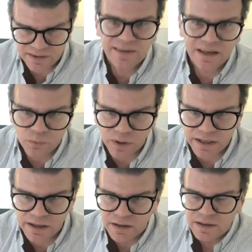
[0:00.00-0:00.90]
that way.
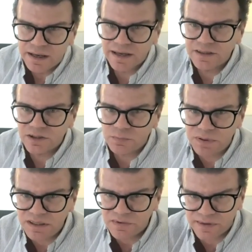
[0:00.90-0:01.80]
And it
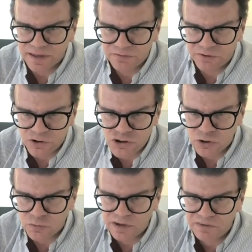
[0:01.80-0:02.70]
appears that focused
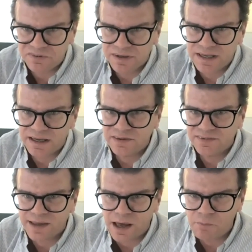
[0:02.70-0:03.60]
shockwave can
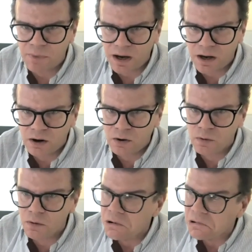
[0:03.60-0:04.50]
somehow
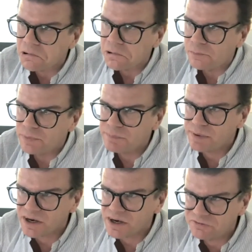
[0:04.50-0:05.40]
be
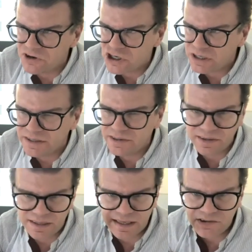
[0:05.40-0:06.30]
beneficial in the
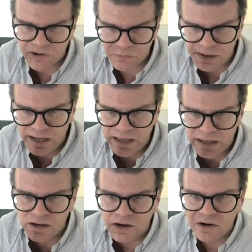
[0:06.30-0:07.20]

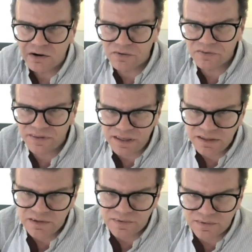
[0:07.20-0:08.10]
interplay of
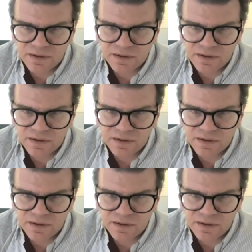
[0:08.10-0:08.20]
these